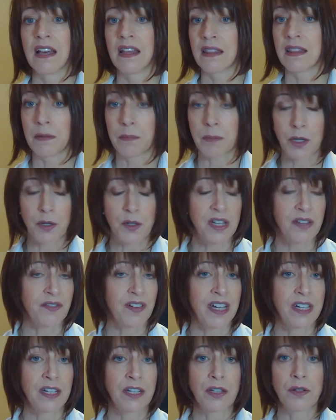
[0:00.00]
the music
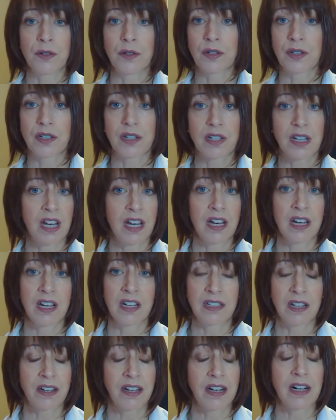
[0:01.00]
venues,
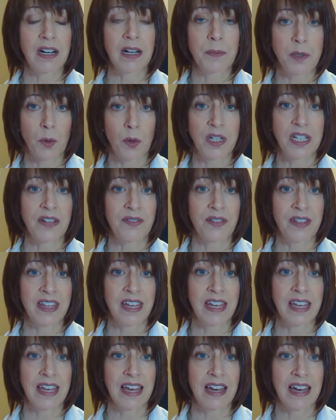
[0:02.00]
nightclubs, whatever
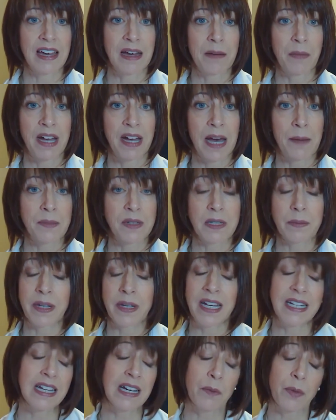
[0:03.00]
they might happen to be.
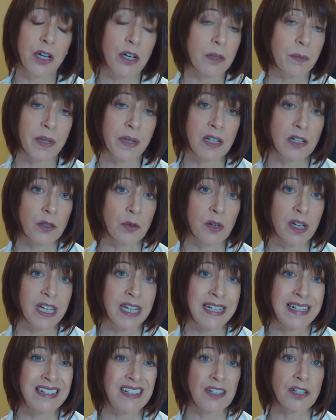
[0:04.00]
And we could be talking
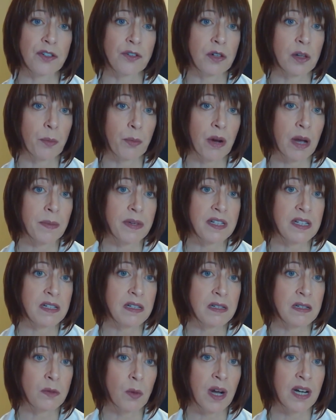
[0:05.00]
industrial
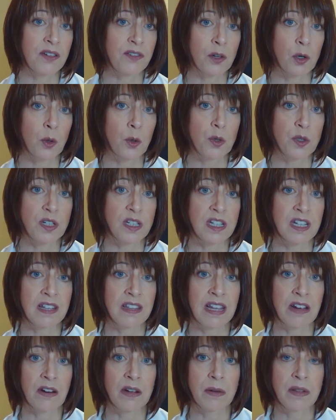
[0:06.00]
premises as well, of course,
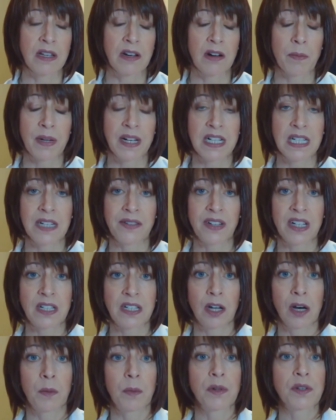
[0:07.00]
and there are plenty of
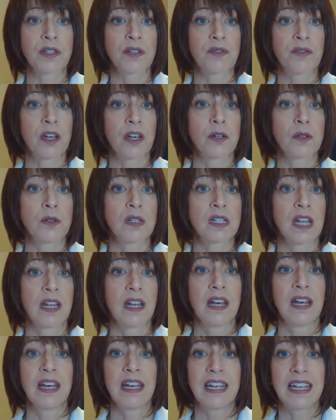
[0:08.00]
examples of those
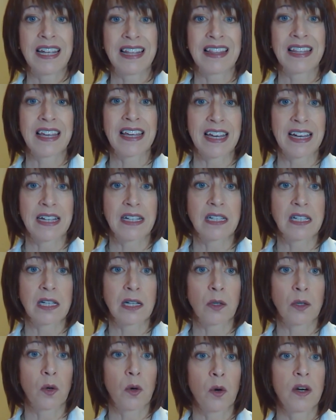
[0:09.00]
in the case
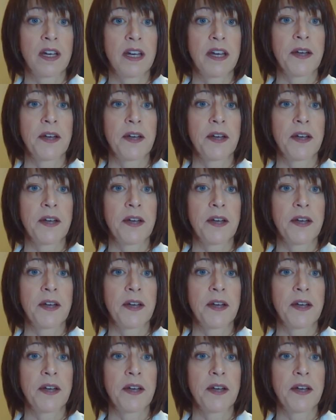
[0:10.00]
law.